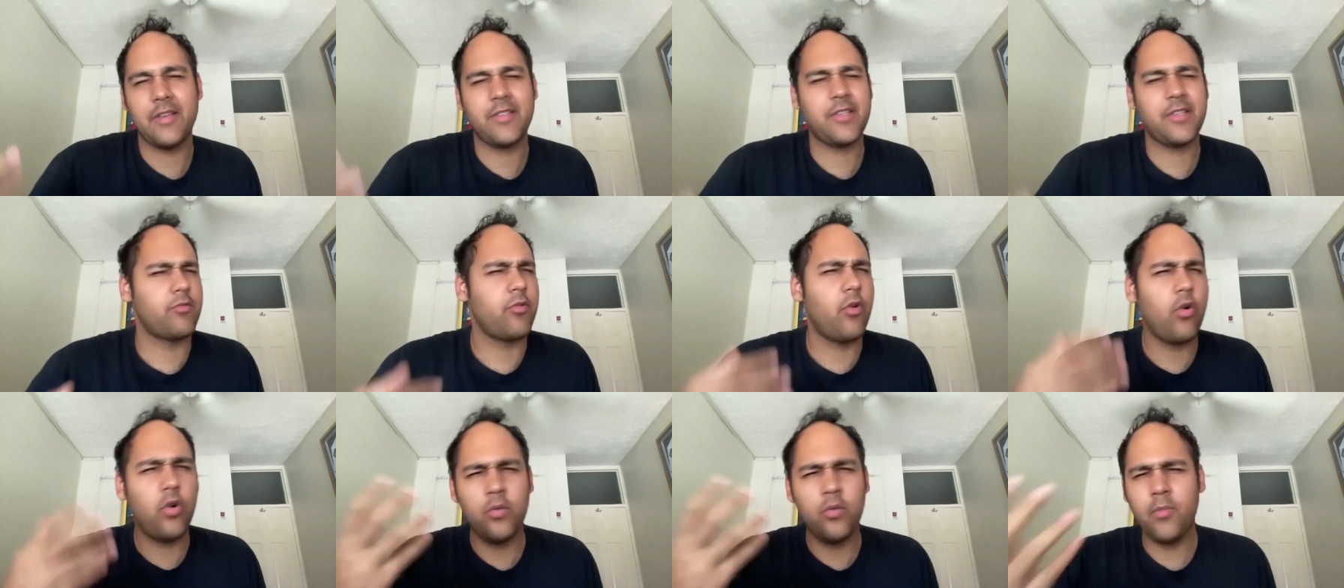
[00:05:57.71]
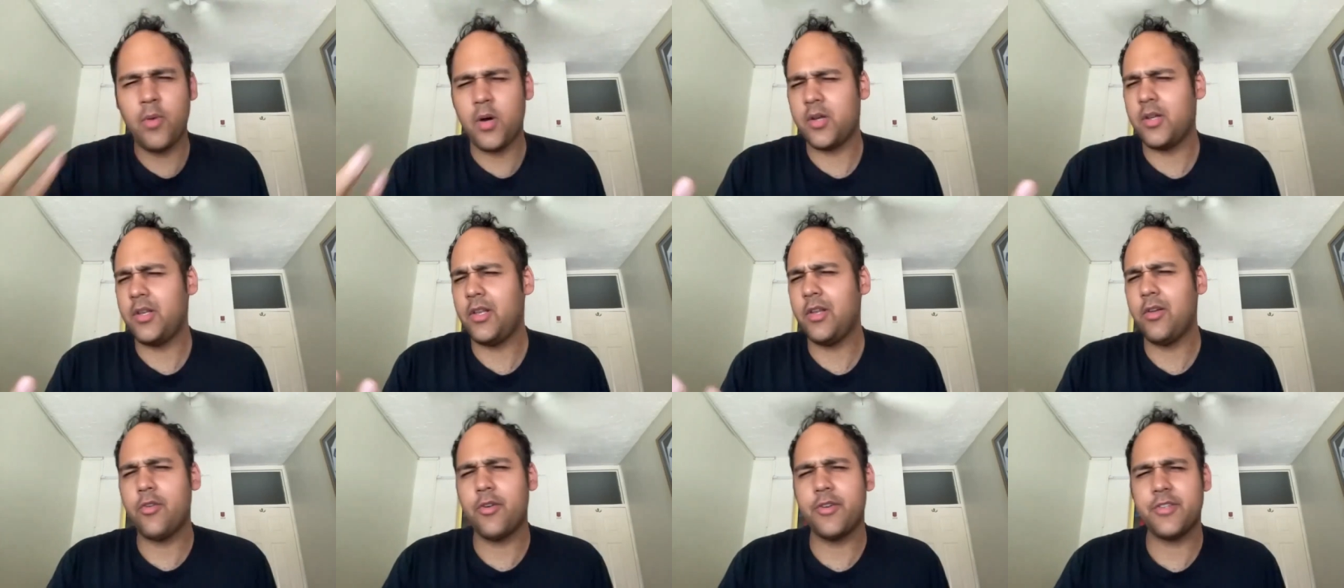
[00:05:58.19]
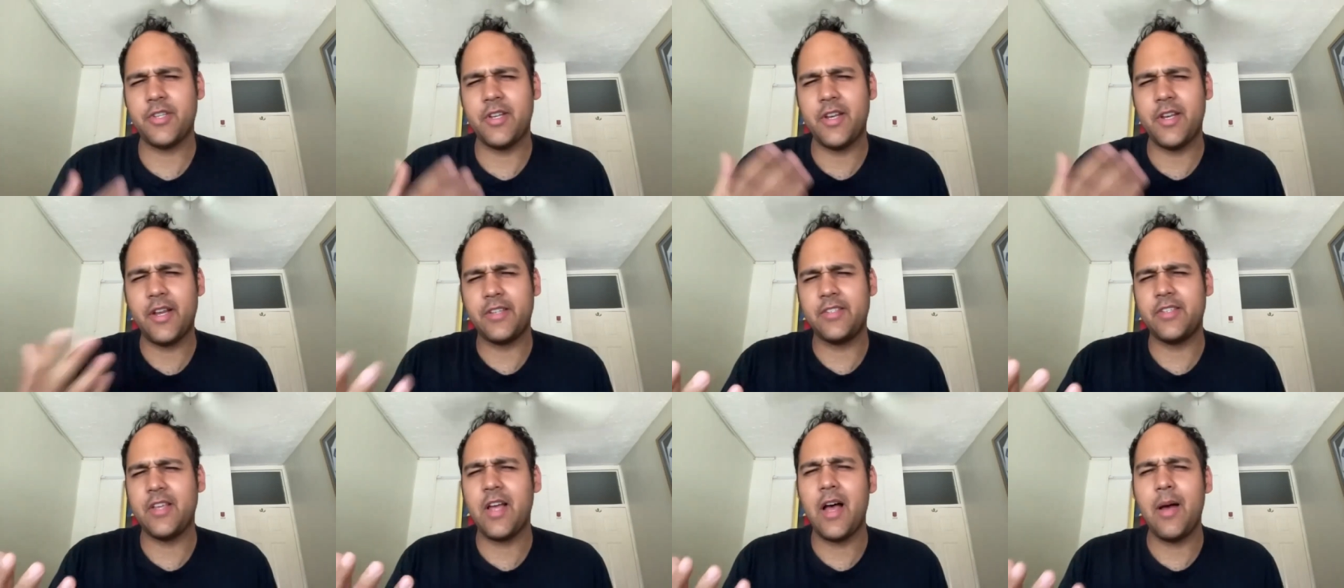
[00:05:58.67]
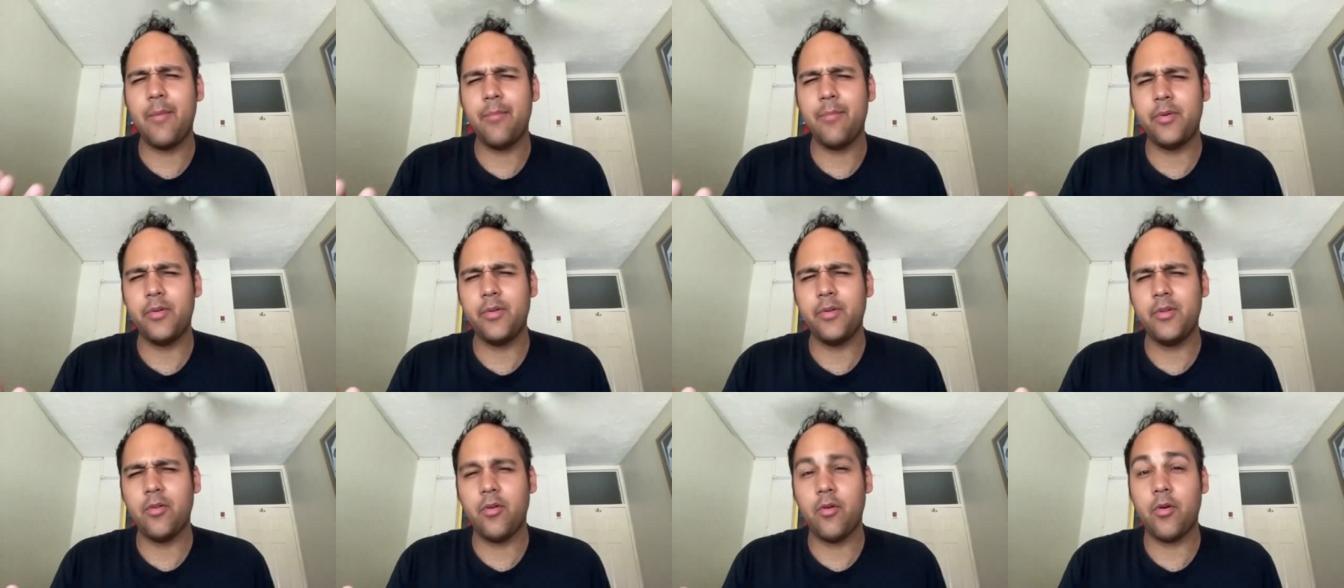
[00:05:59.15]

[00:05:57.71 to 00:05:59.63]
as a role model or as an example,